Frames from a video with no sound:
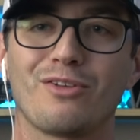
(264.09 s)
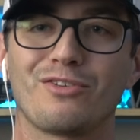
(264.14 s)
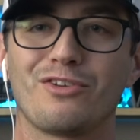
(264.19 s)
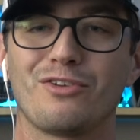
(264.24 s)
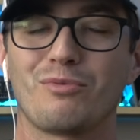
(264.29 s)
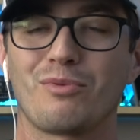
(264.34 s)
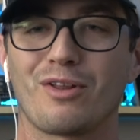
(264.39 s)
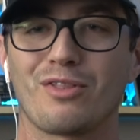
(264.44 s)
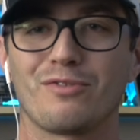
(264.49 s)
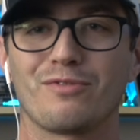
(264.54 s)
This
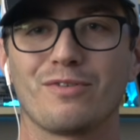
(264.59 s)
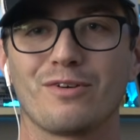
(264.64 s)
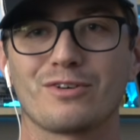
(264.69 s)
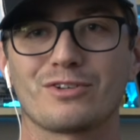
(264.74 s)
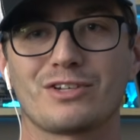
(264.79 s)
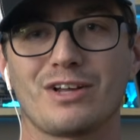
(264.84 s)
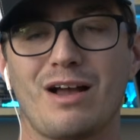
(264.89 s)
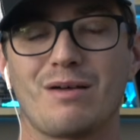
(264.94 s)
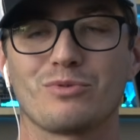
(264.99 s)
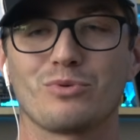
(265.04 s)
is one of the
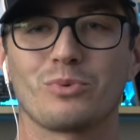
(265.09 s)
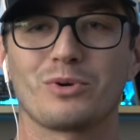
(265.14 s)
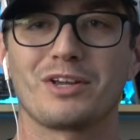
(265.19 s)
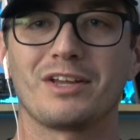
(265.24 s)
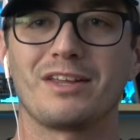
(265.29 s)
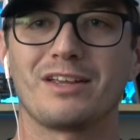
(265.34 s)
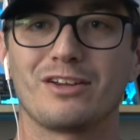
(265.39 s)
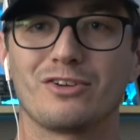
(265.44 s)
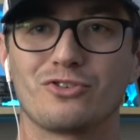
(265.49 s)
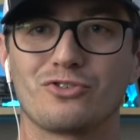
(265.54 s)
first times we're
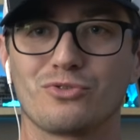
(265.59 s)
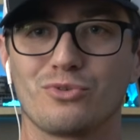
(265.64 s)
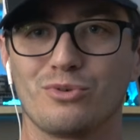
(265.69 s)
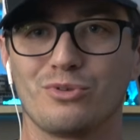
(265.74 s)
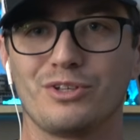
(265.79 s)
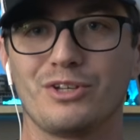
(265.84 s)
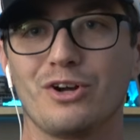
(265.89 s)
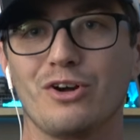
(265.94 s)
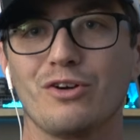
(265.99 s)
getting a truly